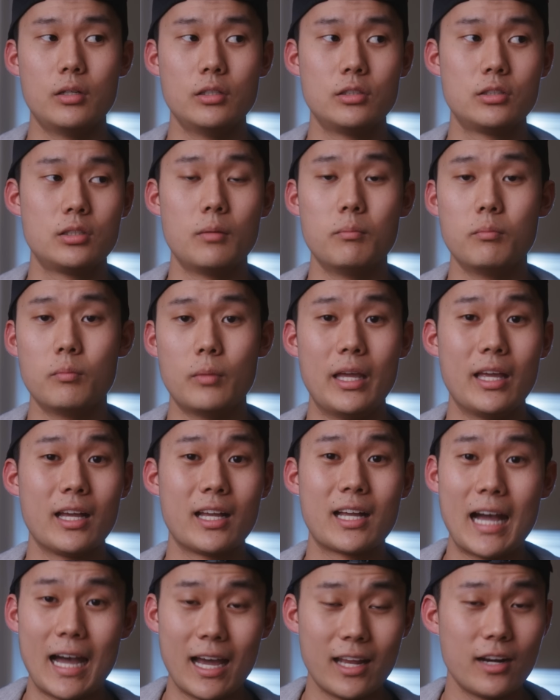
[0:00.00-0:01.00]
some
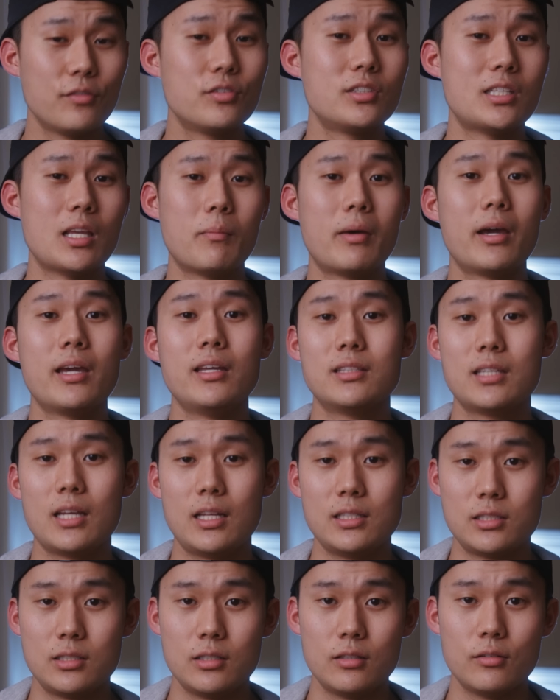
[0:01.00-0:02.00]
kind of
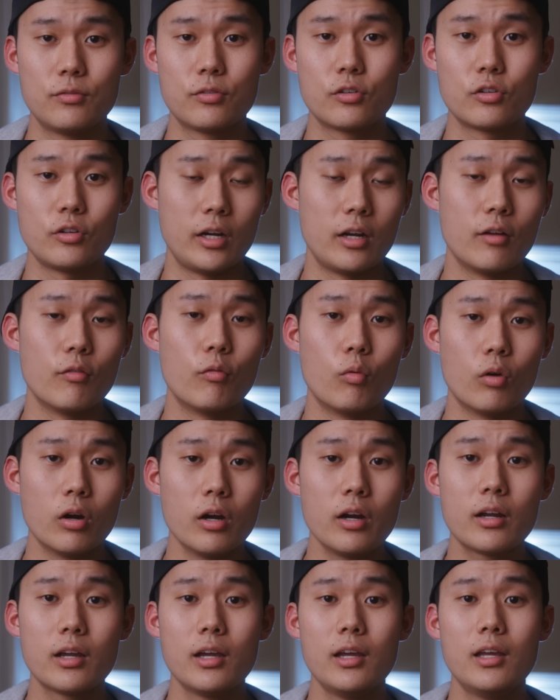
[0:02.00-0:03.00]
semi-intensive creative
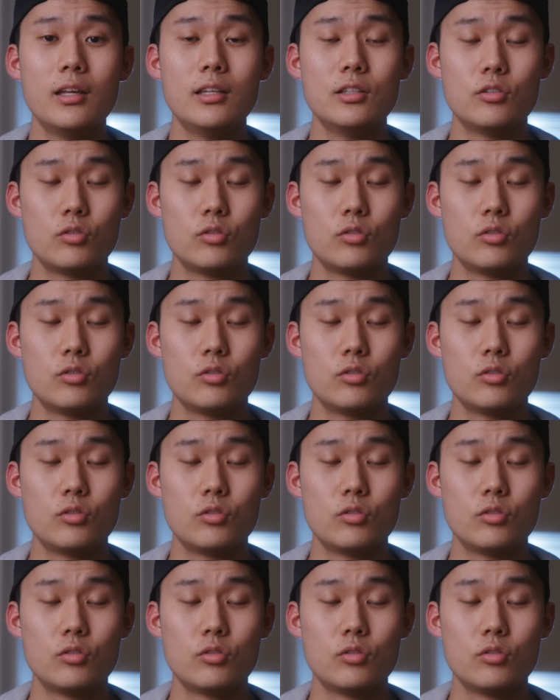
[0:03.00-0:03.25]
work,